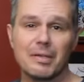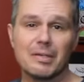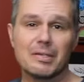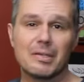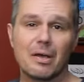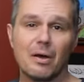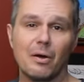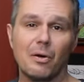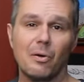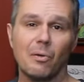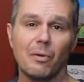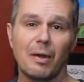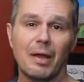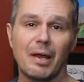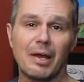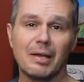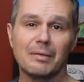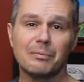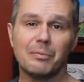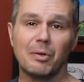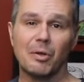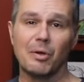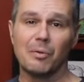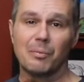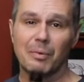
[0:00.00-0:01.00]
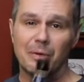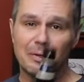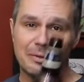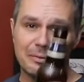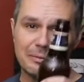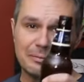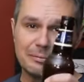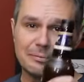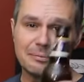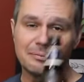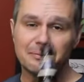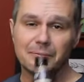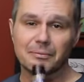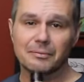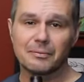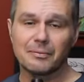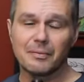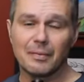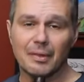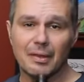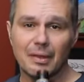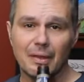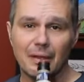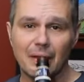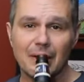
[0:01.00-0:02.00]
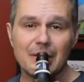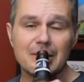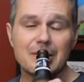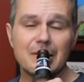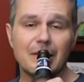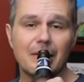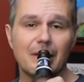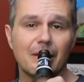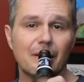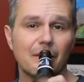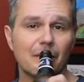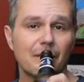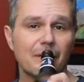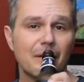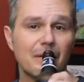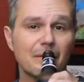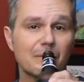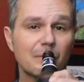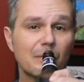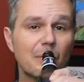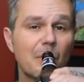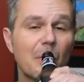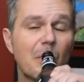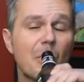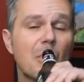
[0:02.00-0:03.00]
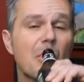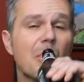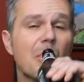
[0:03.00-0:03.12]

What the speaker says: me this cold ass Blue Moon. I'll see y'all on the next one.